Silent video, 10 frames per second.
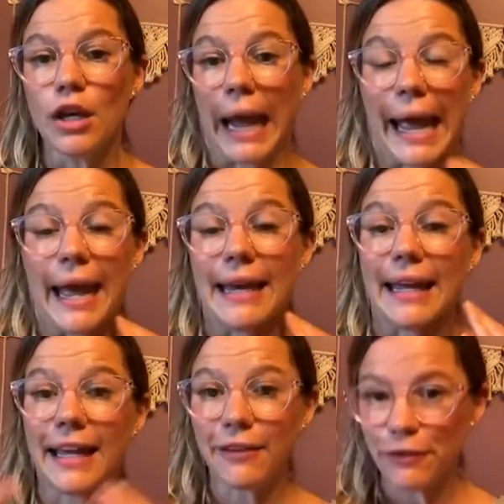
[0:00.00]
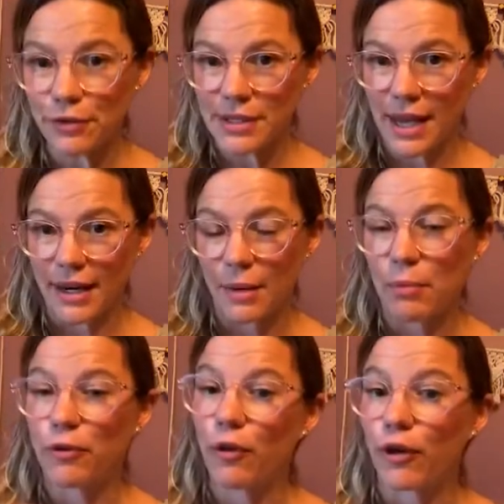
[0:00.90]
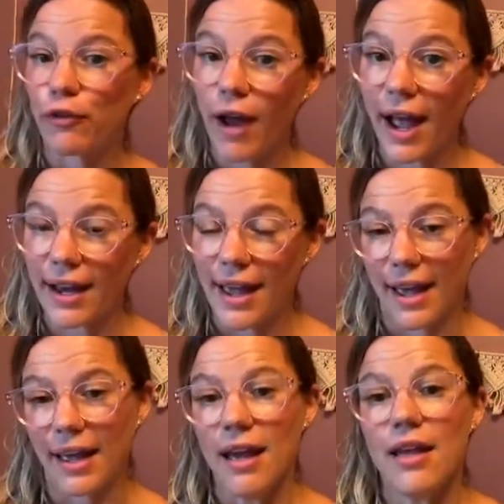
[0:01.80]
And if you sign up before Friday,